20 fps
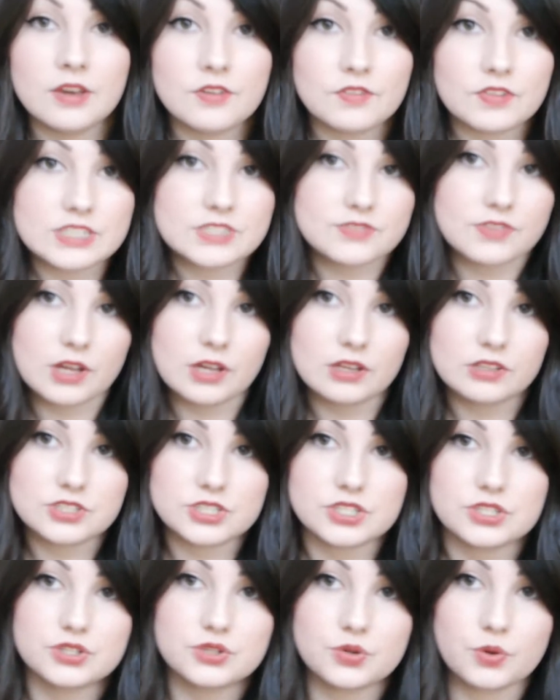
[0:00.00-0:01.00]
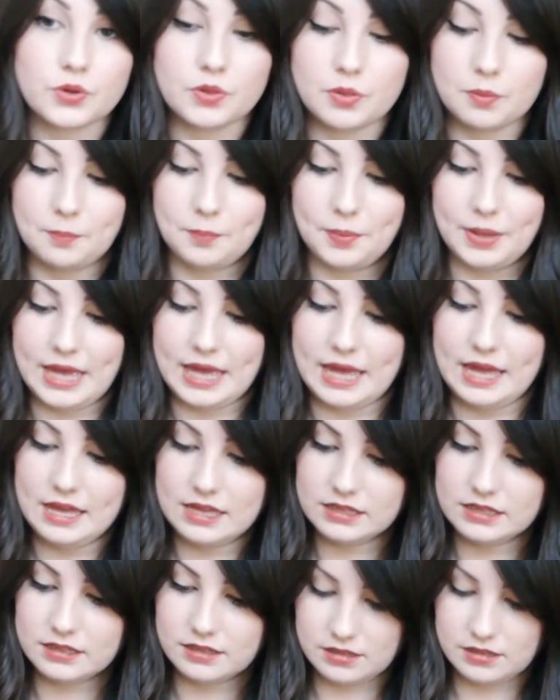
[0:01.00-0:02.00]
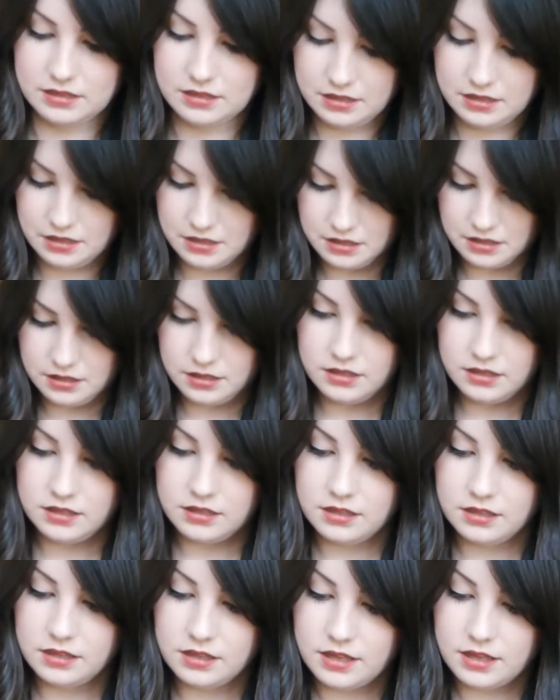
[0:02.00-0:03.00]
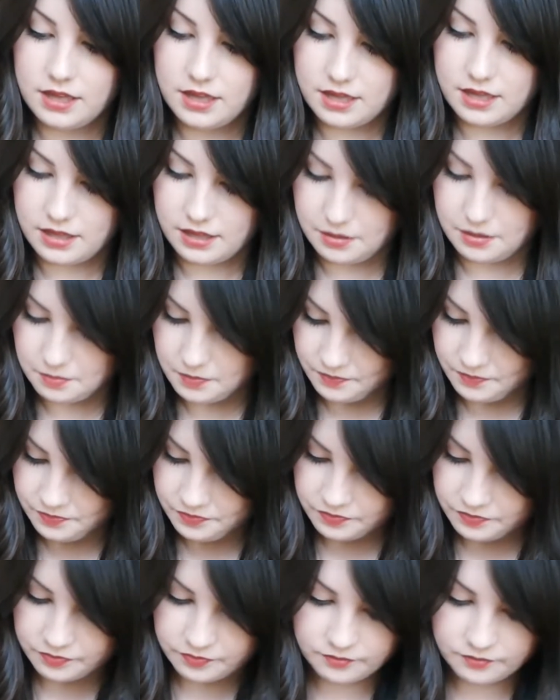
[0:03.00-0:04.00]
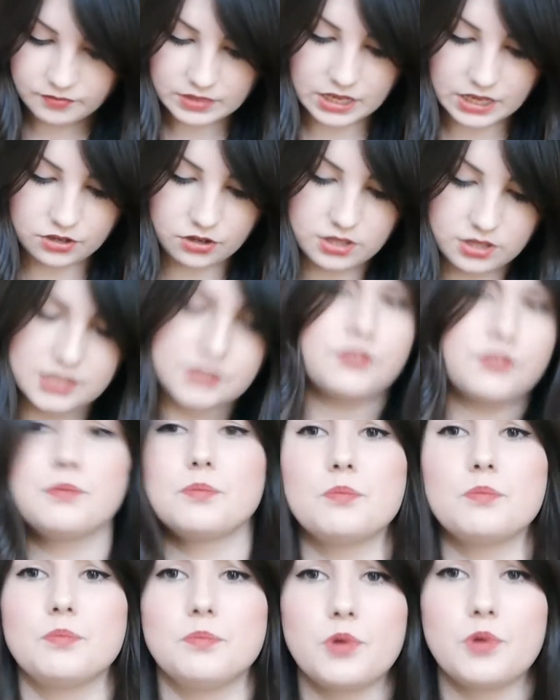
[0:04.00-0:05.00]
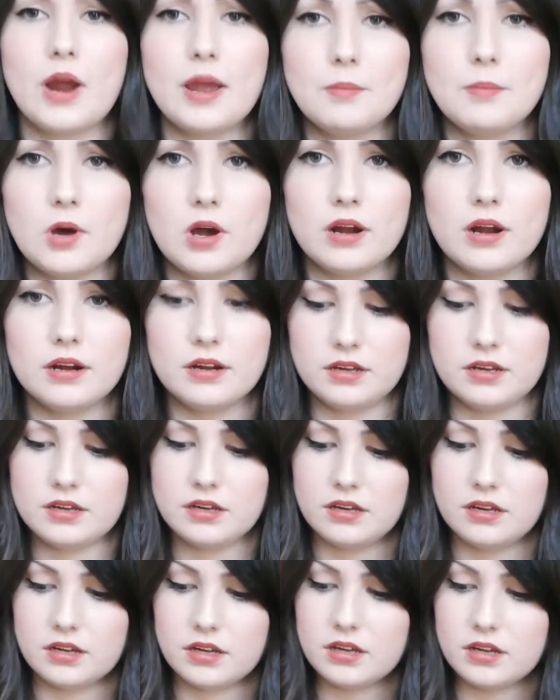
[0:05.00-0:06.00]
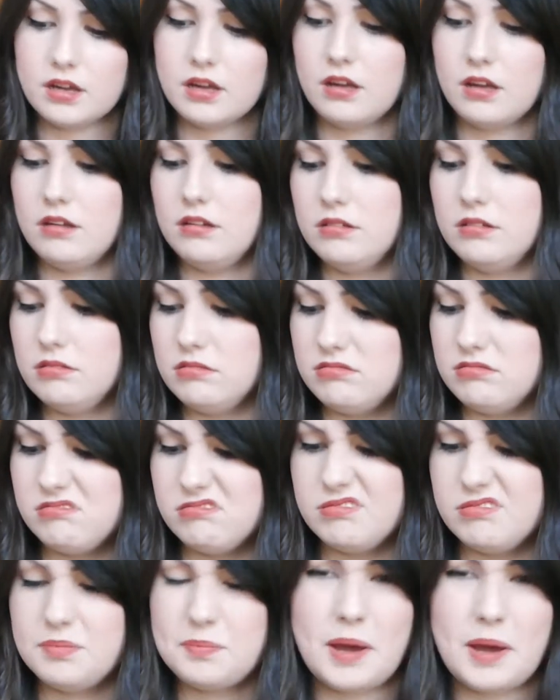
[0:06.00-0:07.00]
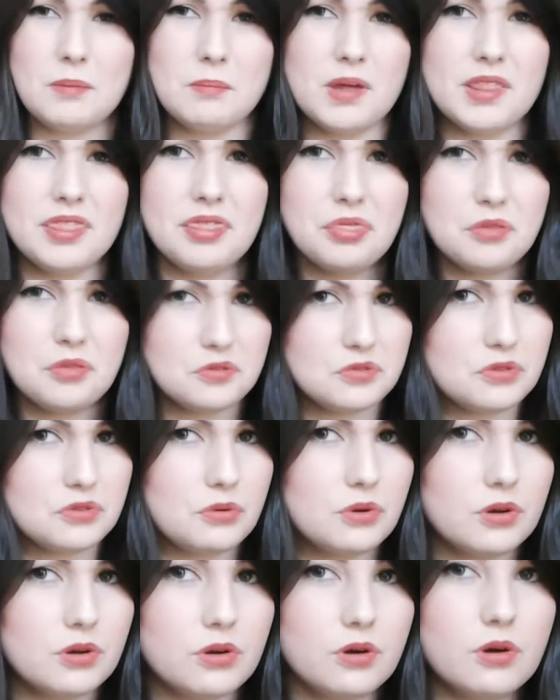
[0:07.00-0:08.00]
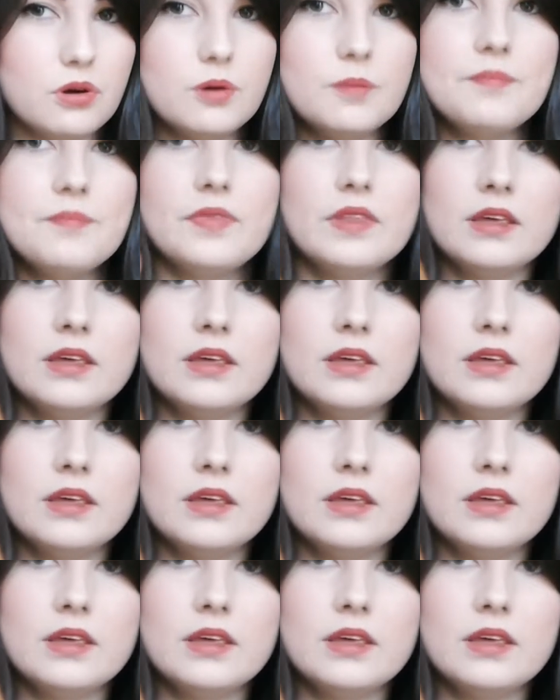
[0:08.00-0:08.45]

first of all, I'll just show you the bag. I got this from Primark about a month or so ago.